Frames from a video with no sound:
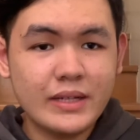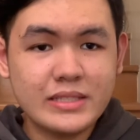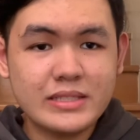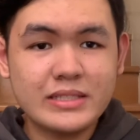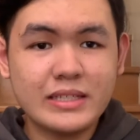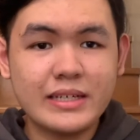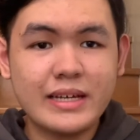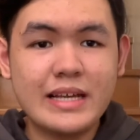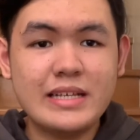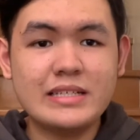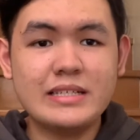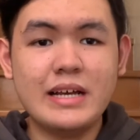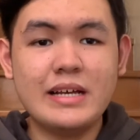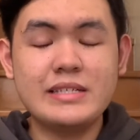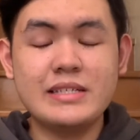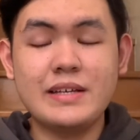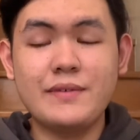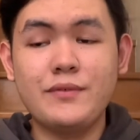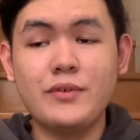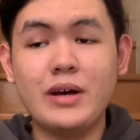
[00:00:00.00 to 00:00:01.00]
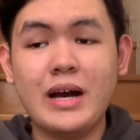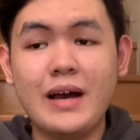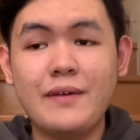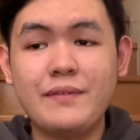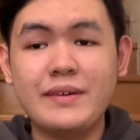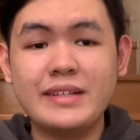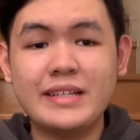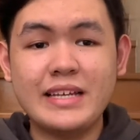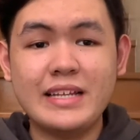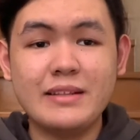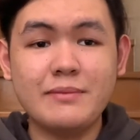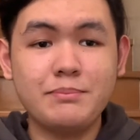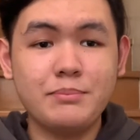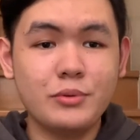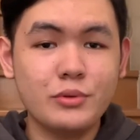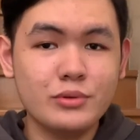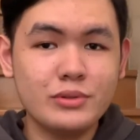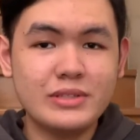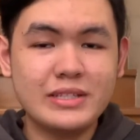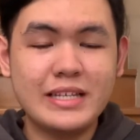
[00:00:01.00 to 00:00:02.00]
the case guys, if you haven't
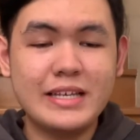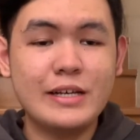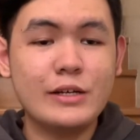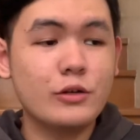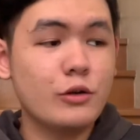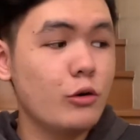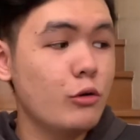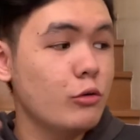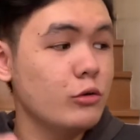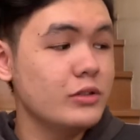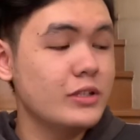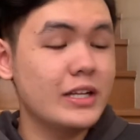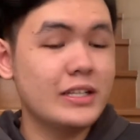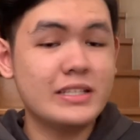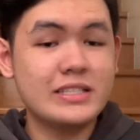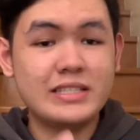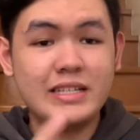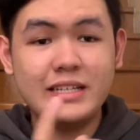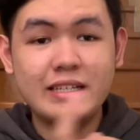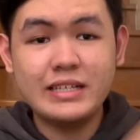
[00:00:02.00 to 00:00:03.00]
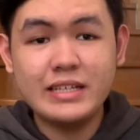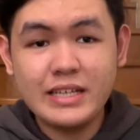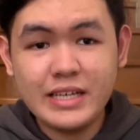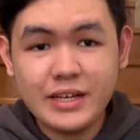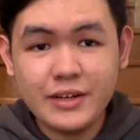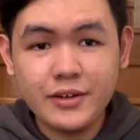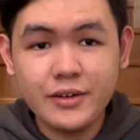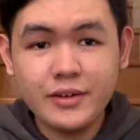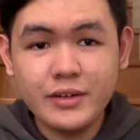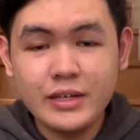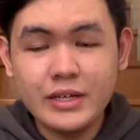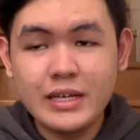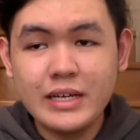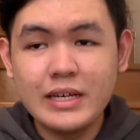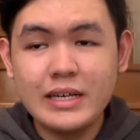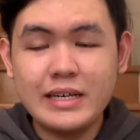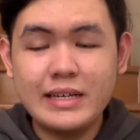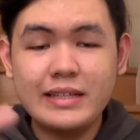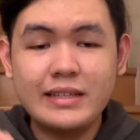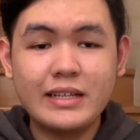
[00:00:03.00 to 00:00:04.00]
input the code that is in here,
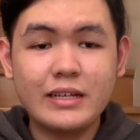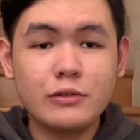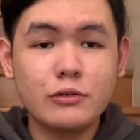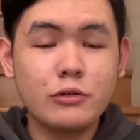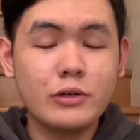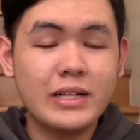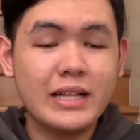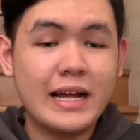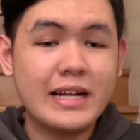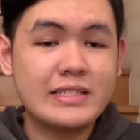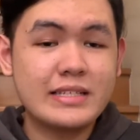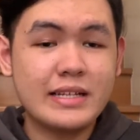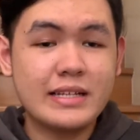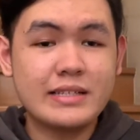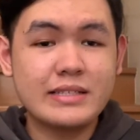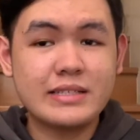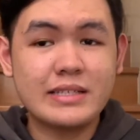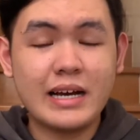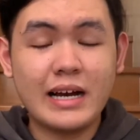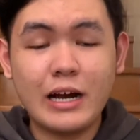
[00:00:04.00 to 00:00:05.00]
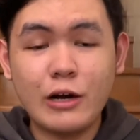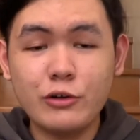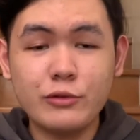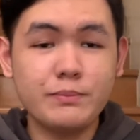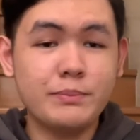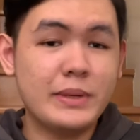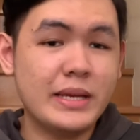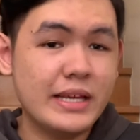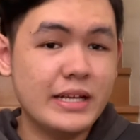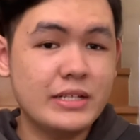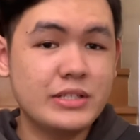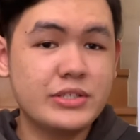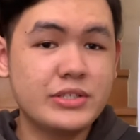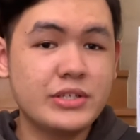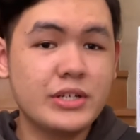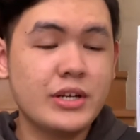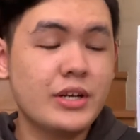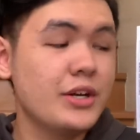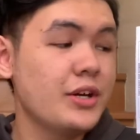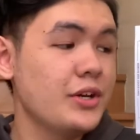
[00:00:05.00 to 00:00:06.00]
in the Google Adsense account
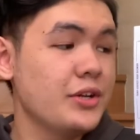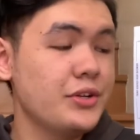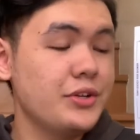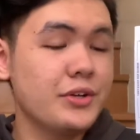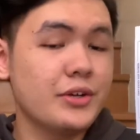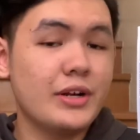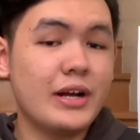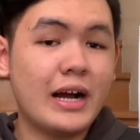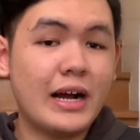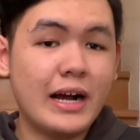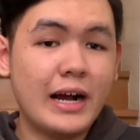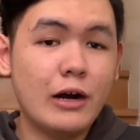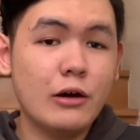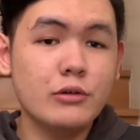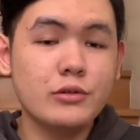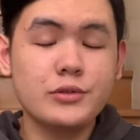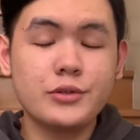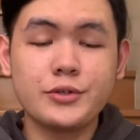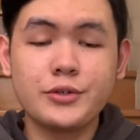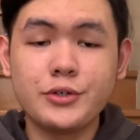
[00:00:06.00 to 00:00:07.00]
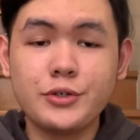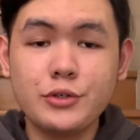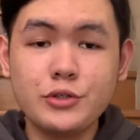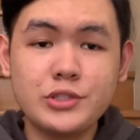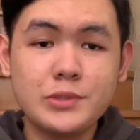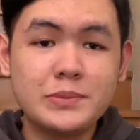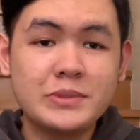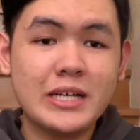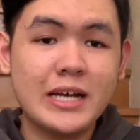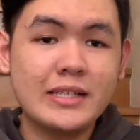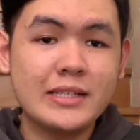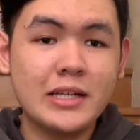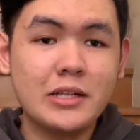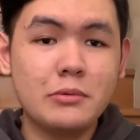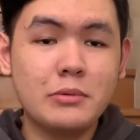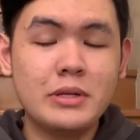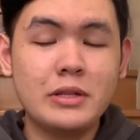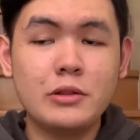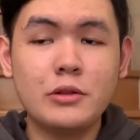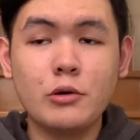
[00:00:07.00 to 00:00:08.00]
page, your account or YouTube channel
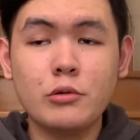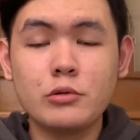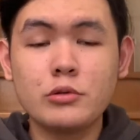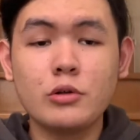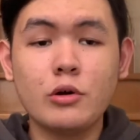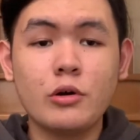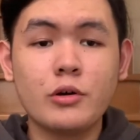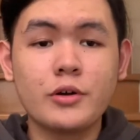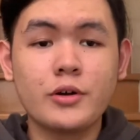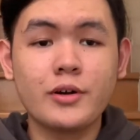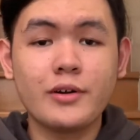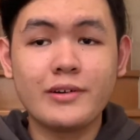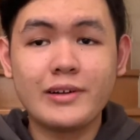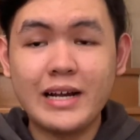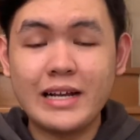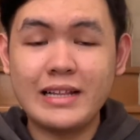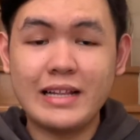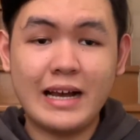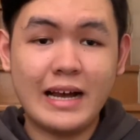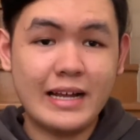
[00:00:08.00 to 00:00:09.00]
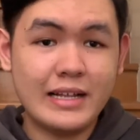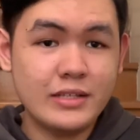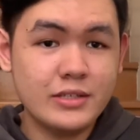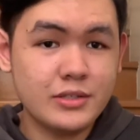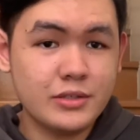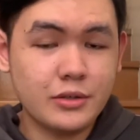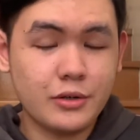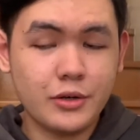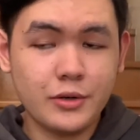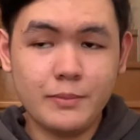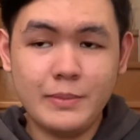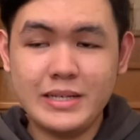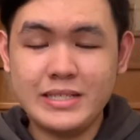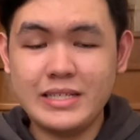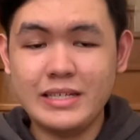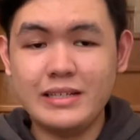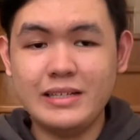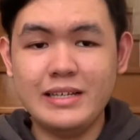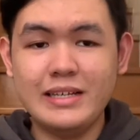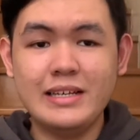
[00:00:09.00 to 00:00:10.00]
will no longer run ads, or
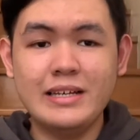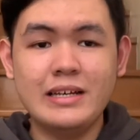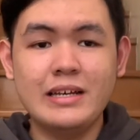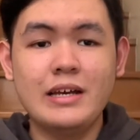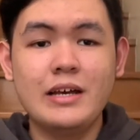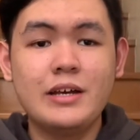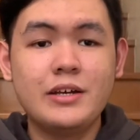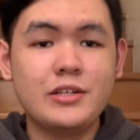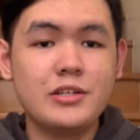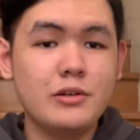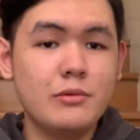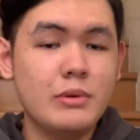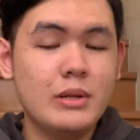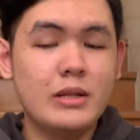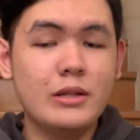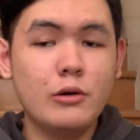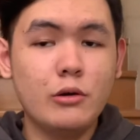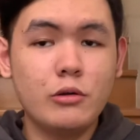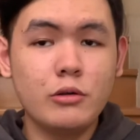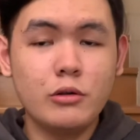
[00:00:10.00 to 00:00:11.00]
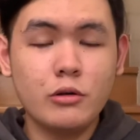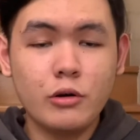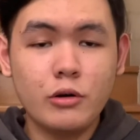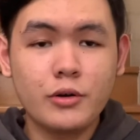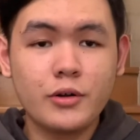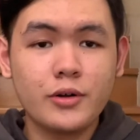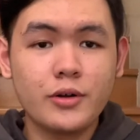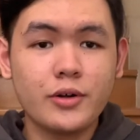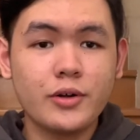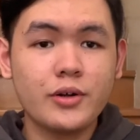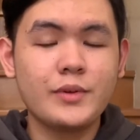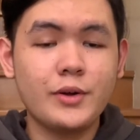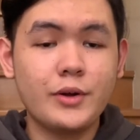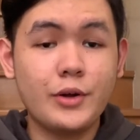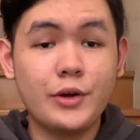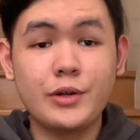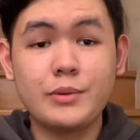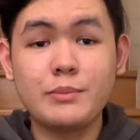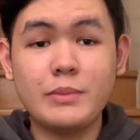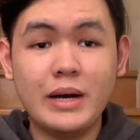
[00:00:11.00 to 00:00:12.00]
basically, you will no longer
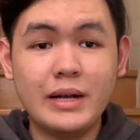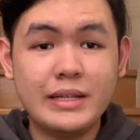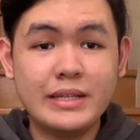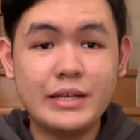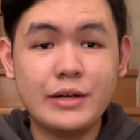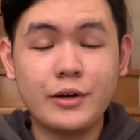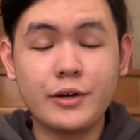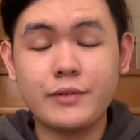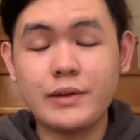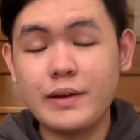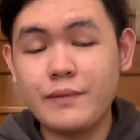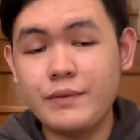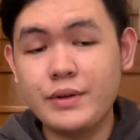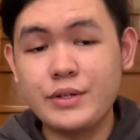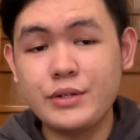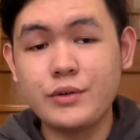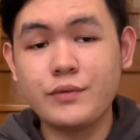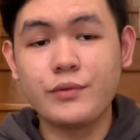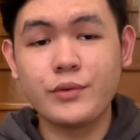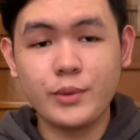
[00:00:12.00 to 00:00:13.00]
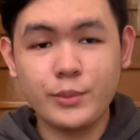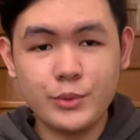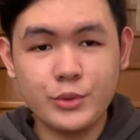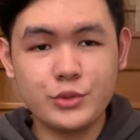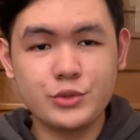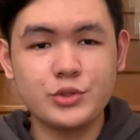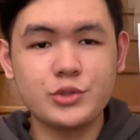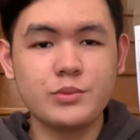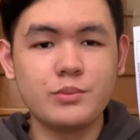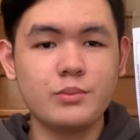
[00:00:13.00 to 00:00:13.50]
earn money or revenue from YouTube.